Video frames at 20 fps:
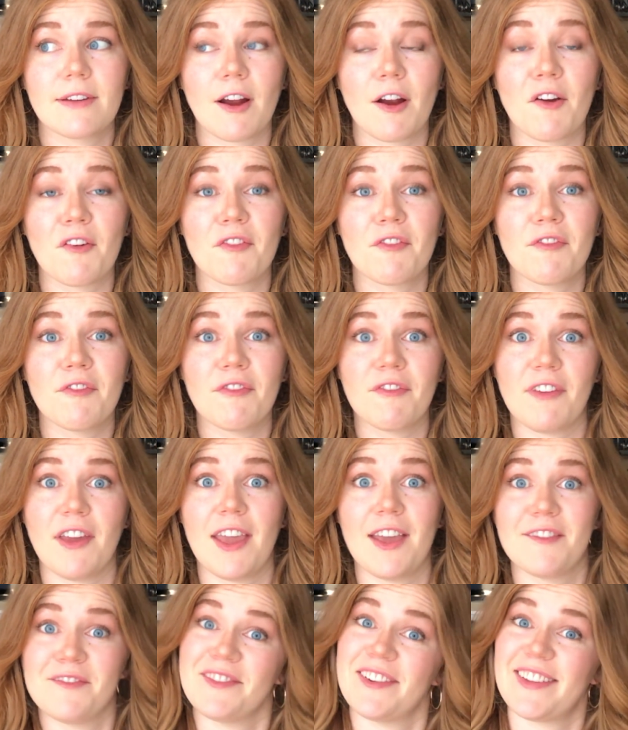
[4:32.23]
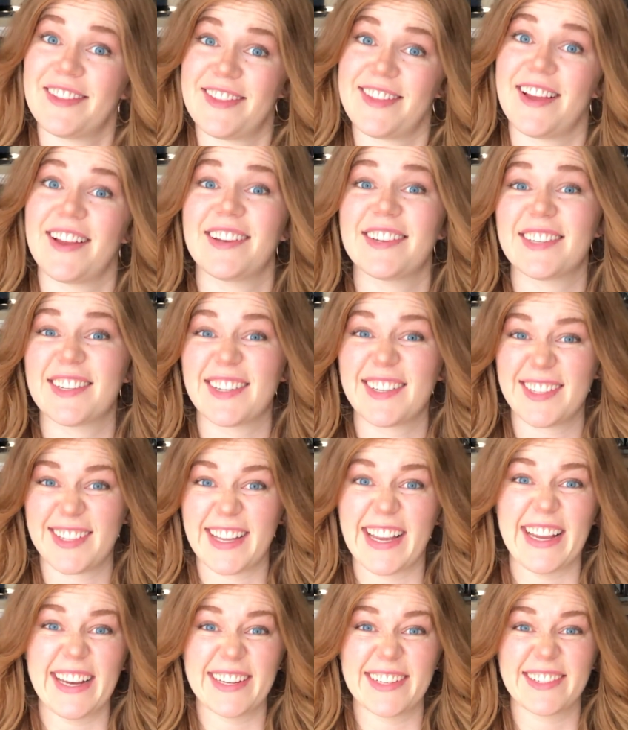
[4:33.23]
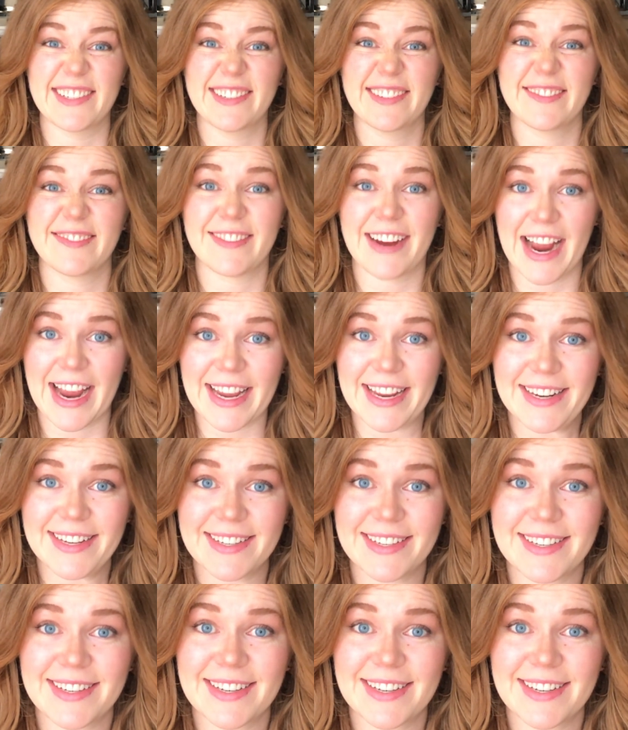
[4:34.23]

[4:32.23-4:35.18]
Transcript: our favorite thing to clean, right?